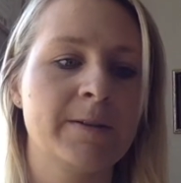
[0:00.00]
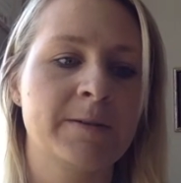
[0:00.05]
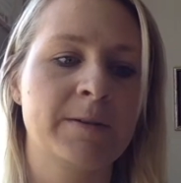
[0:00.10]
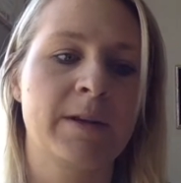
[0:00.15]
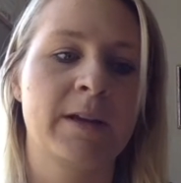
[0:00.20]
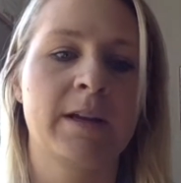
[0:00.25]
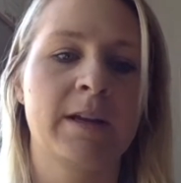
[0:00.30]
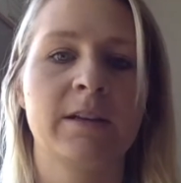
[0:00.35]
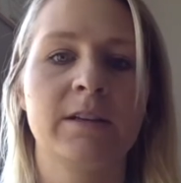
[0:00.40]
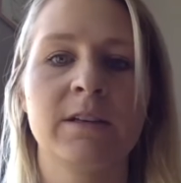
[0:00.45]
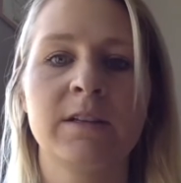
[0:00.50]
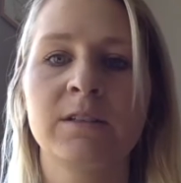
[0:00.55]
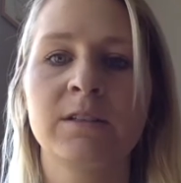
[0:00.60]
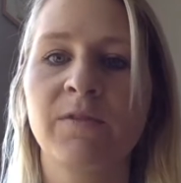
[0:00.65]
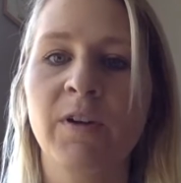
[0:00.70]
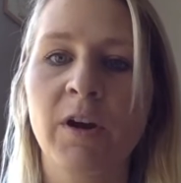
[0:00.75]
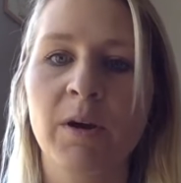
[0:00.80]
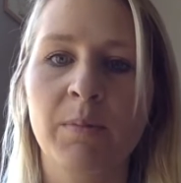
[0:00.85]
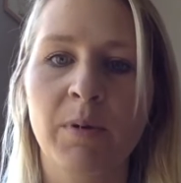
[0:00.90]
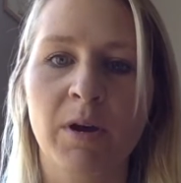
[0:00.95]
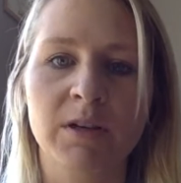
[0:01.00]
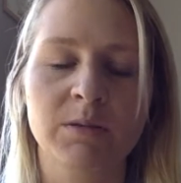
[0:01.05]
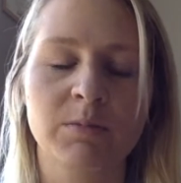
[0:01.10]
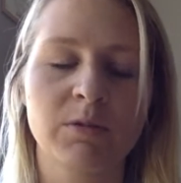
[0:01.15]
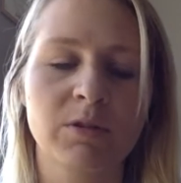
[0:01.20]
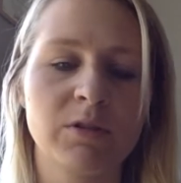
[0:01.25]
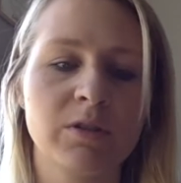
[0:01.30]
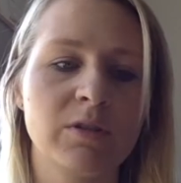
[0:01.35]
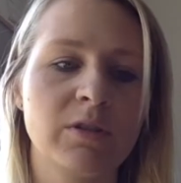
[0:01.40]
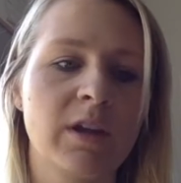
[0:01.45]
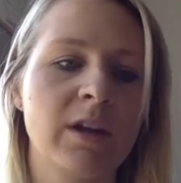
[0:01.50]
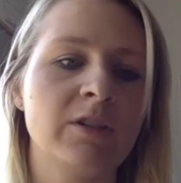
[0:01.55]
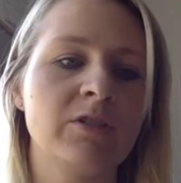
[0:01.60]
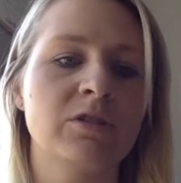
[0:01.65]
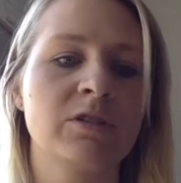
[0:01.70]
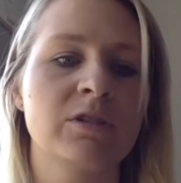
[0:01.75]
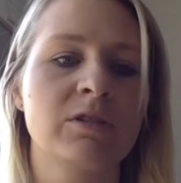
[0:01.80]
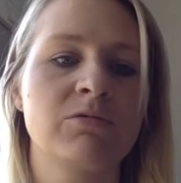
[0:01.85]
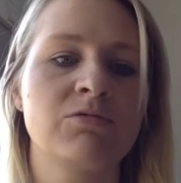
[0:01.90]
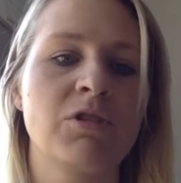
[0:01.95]
And it's very possible to do that.
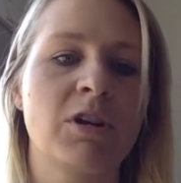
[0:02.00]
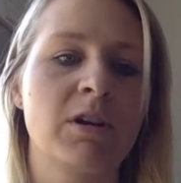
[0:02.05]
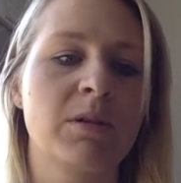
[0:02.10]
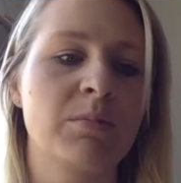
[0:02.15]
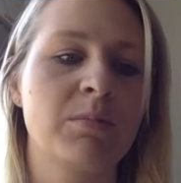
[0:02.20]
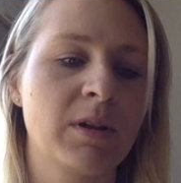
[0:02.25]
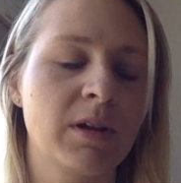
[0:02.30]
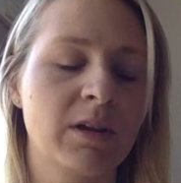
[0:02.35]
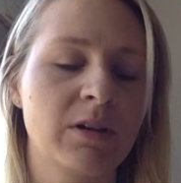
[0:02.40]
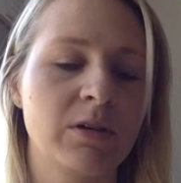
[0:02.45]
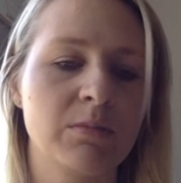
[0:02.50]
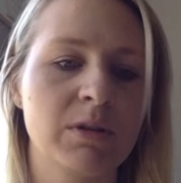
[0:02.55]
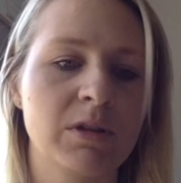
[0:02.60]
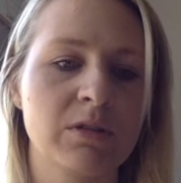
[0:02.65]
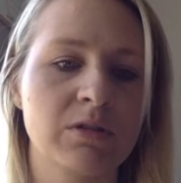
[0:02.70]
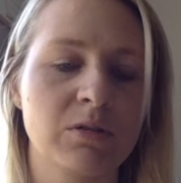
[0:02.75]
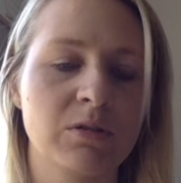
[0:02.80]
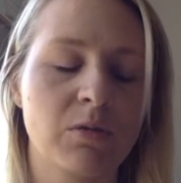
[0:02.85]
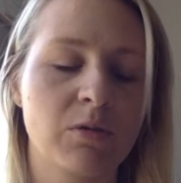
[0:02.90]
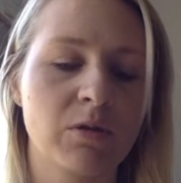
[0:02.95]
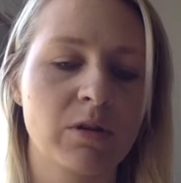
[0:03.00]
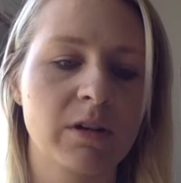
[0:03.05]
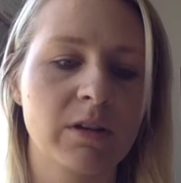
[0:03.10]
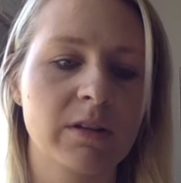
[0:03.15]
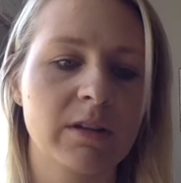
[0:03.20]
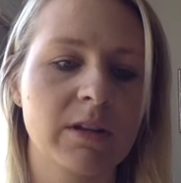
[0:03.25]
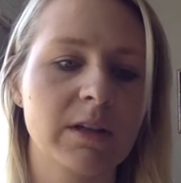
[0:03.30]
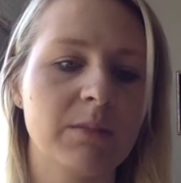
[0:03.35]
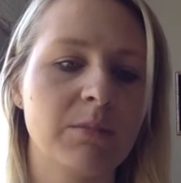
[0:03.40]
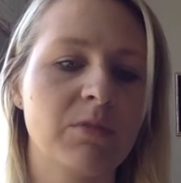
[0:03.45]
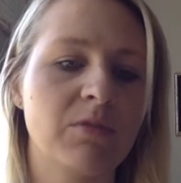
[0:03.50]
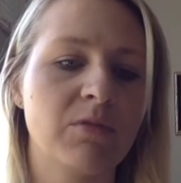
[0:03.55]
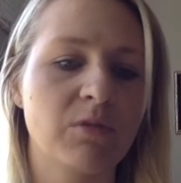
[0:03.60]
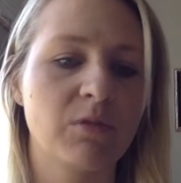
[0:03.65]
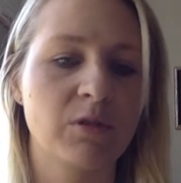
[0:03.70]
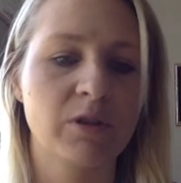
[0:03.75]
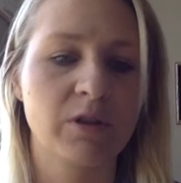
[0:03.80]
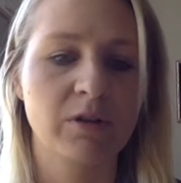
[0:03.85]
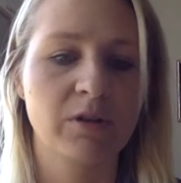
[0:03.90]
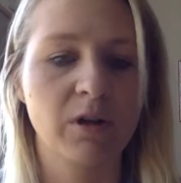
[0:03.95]
Just try to plan your meals accordingly
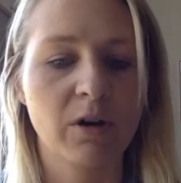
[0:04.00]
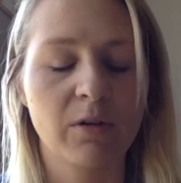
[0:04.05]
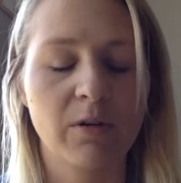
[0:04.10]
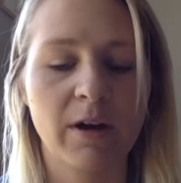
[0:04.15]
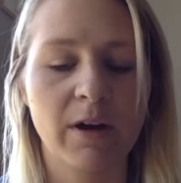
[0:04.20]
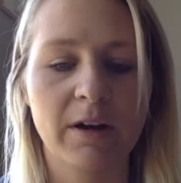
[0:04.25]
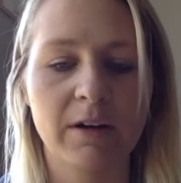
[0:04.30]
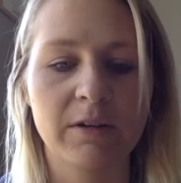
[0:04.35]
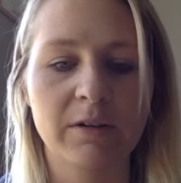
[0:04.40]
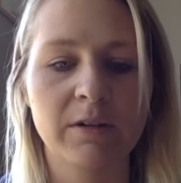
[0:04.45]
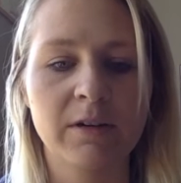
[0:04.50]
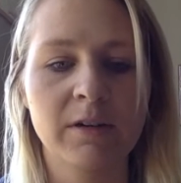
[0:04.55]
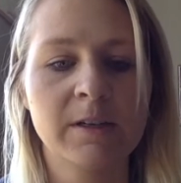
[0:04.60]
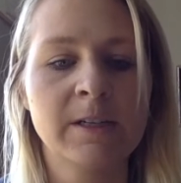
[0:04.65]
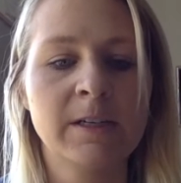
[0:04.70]
before you go out